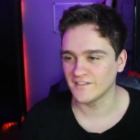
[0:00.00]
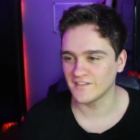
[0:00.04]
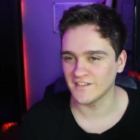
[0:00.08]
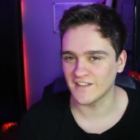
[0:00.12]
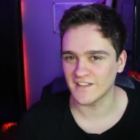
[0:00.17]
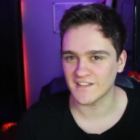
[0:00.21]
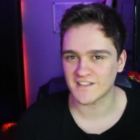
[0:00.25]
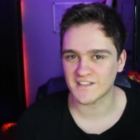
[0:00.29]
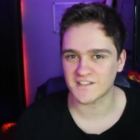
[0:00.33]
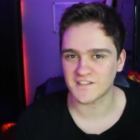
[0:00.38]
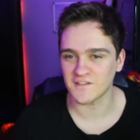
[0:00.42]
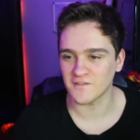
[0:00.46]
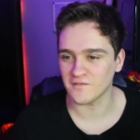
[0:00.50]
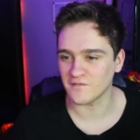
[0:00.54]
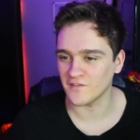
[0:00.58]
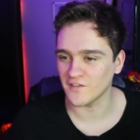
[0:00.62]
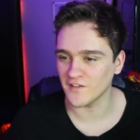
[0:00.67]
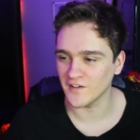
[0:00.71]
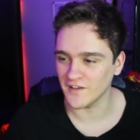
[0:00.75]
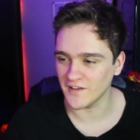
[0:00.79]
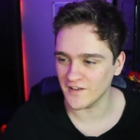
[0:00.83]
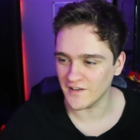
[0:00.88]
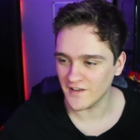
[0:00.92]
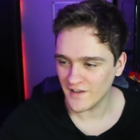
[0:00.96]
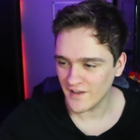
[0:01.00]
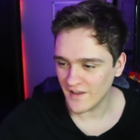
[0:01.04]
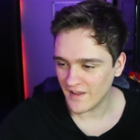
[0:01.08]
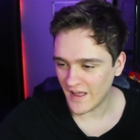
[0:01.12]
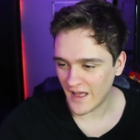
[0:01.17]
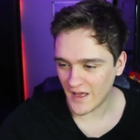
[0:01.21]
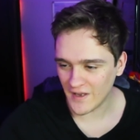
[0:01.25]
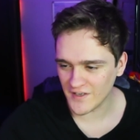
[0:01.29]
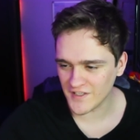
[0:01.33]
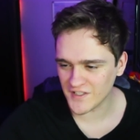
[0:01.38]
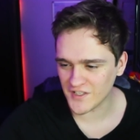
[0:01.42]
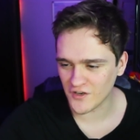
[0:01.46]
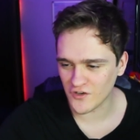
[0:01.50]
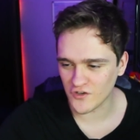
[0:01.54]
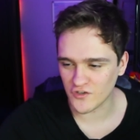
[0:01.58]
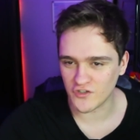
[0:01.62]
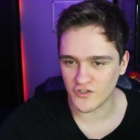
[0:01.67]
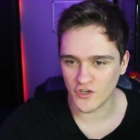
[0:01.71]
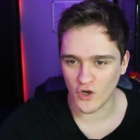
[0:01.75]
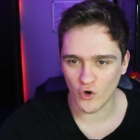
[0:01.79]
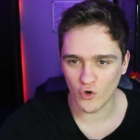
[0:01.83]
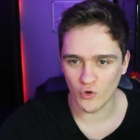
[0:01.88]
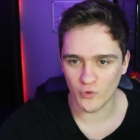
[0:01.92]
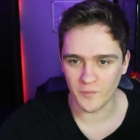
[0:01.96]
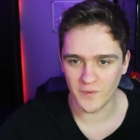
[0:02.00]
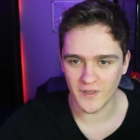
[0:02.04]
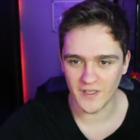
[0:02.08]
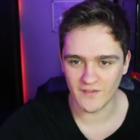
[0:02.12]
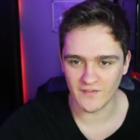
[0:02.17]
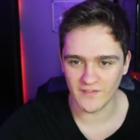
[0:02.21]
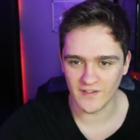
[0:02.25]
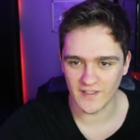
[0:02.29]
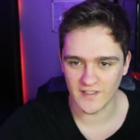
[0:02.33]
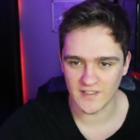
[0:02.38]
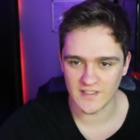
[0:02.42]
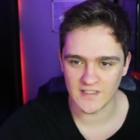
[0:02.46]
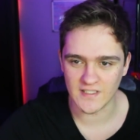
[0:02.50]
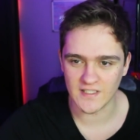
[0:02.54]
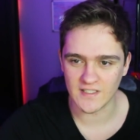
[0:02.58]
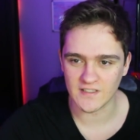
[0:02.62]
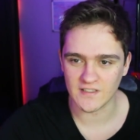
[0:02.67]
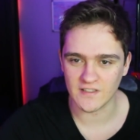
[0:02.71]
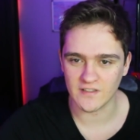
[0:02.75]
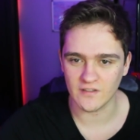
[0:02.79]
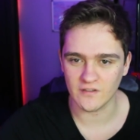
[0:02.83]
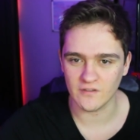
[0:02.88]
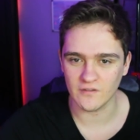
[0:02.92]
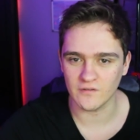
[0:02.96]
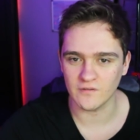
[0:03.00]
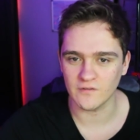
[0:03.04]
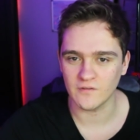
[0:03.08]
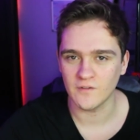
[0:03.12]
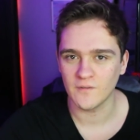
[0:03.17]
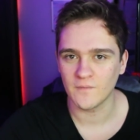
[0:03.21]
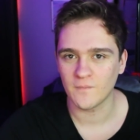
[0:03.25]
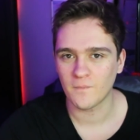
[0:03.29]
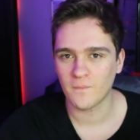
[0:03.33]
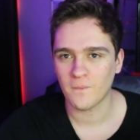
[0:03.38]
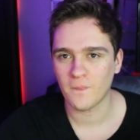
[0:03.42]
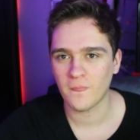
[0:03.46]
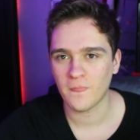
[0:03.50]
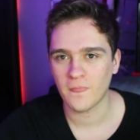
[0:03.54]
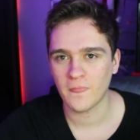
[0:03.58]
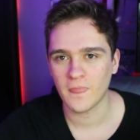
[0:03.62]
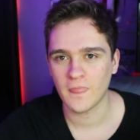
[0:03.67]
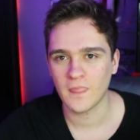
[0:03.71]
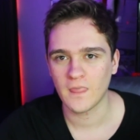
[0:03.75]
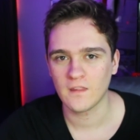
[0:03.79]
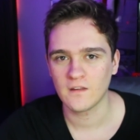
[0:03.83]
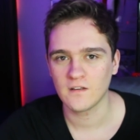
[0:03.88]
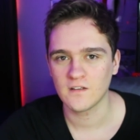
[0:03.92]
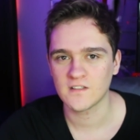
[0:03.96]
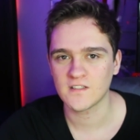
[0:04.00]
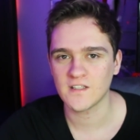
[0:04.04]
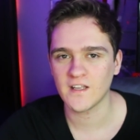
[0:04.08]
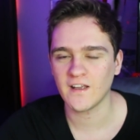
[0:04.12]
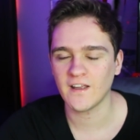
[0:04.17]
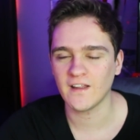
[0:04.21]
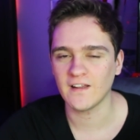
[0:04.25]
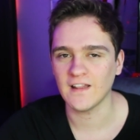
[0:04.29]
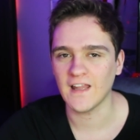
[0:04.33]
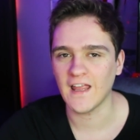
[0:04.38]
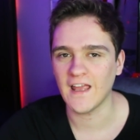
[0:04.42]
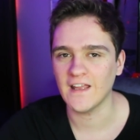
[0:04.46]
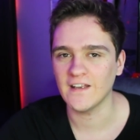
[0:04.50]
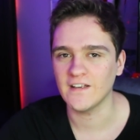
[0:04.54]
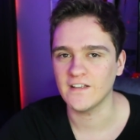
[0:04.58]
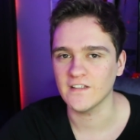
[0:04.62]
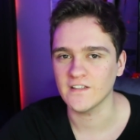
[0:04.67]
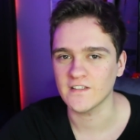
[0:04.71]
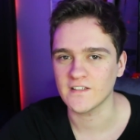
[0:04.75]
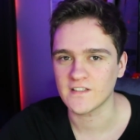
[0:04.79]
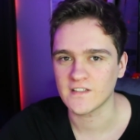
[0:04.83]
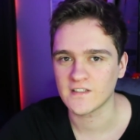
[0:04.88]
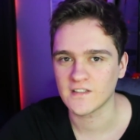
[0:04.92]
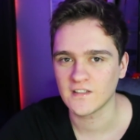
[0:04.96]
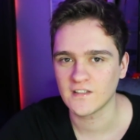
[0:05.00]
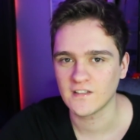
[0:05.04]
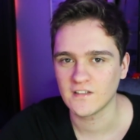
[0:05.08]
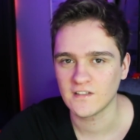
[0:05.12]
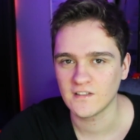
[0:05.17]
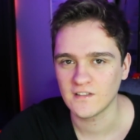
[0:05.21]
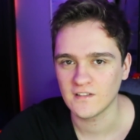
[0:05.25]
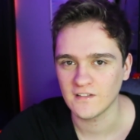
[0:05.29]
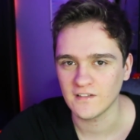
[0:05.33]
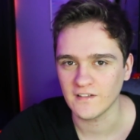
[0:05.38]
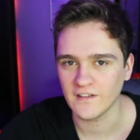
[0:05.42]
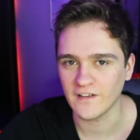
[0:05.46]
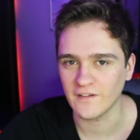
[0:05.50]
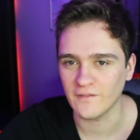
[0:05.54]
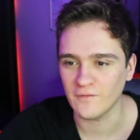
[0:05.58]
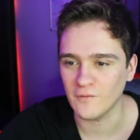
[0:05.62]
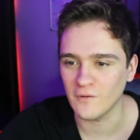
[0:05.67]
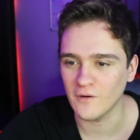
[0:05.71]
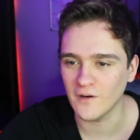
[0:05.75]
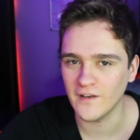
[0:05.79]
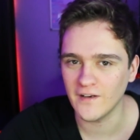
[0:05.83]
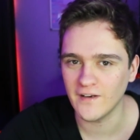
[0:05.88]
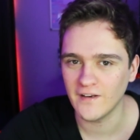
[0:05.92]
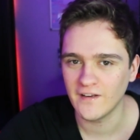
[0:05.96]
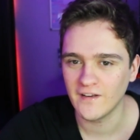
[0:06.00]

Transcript: That's so funny. How does her dome even exist, dude? It's like Atlantis. Like what?